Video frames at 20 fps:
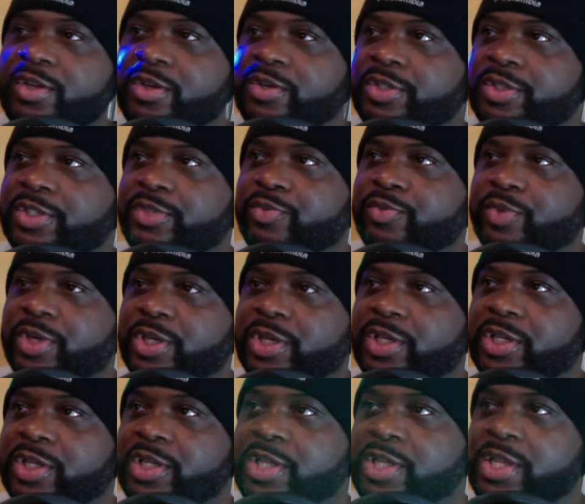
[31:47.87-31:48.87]
just want
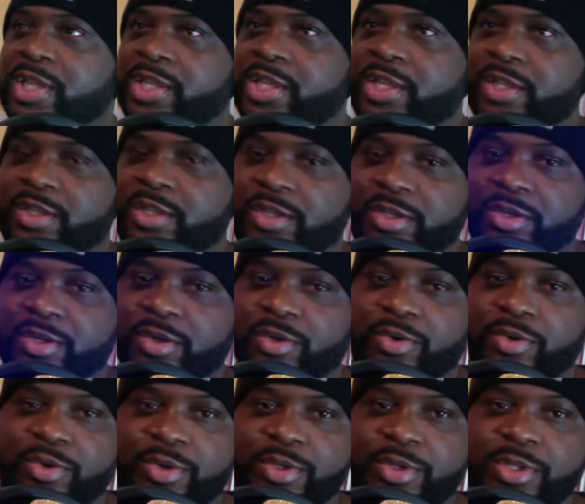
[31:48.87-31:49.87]
to, you
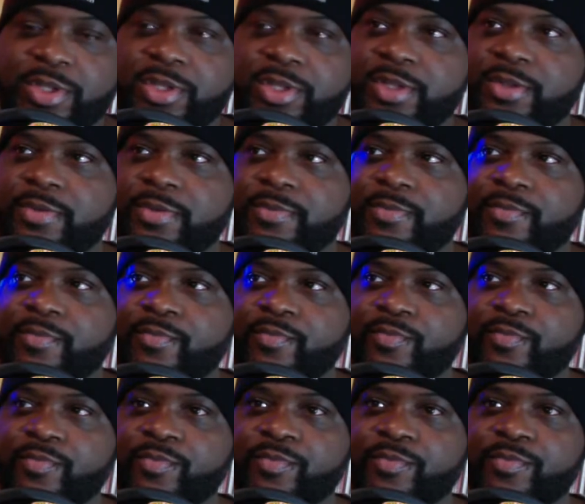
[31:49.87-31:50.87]
know,
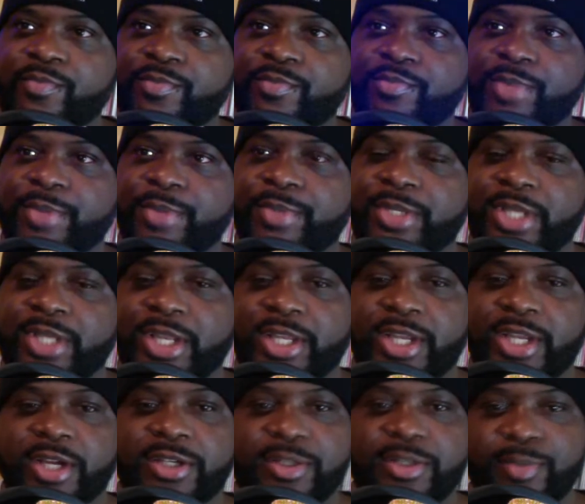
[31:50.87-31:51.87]
maybe take
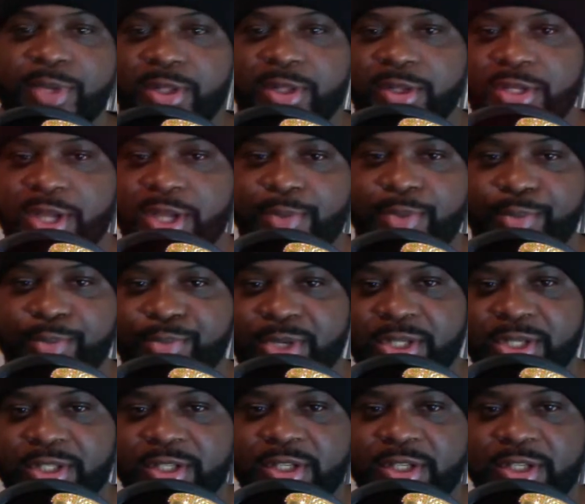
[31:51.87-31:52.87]
care of some other type of
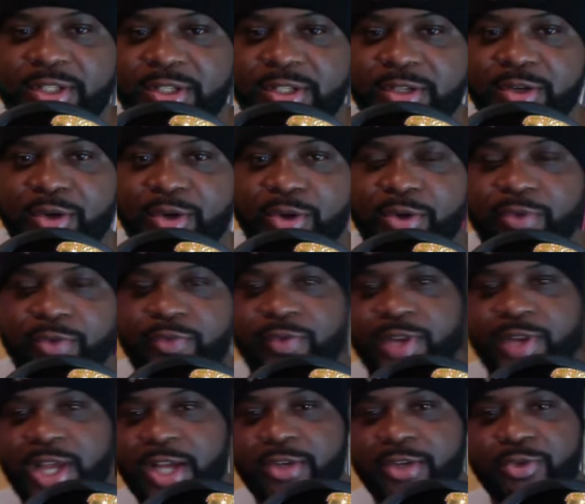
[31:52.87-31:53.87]
business.
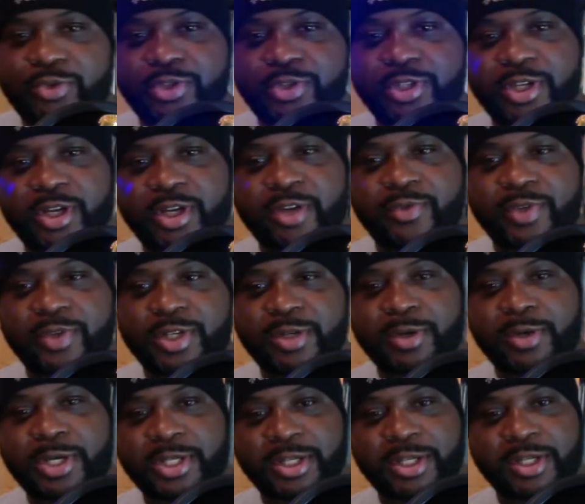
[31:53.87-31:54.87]
Financial stuff.
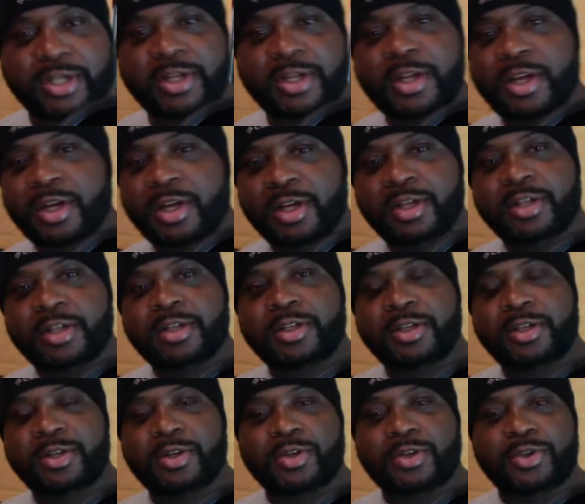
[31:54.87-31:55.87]
I did.
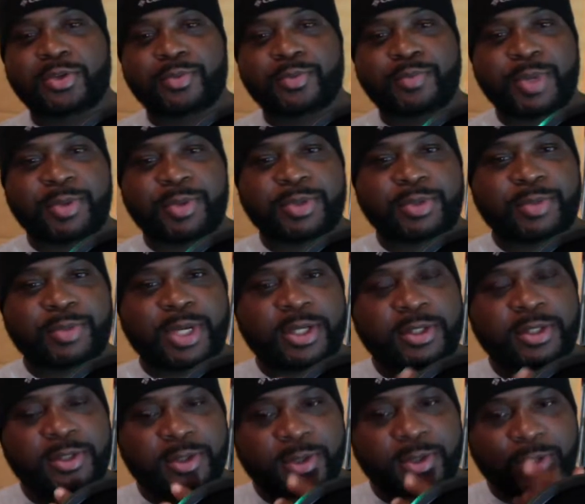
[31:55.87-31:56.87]
Maybe some
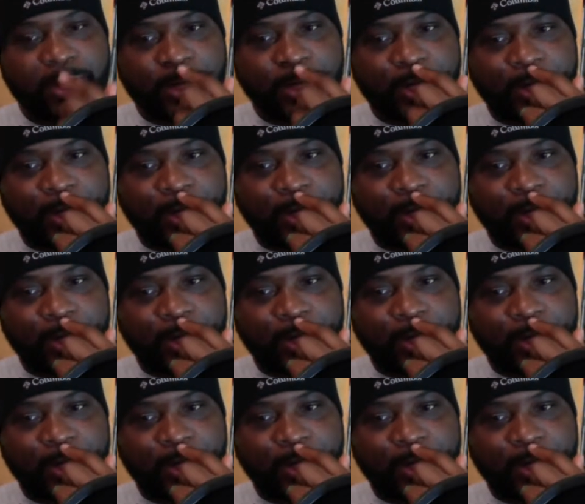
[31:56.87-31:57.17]
extra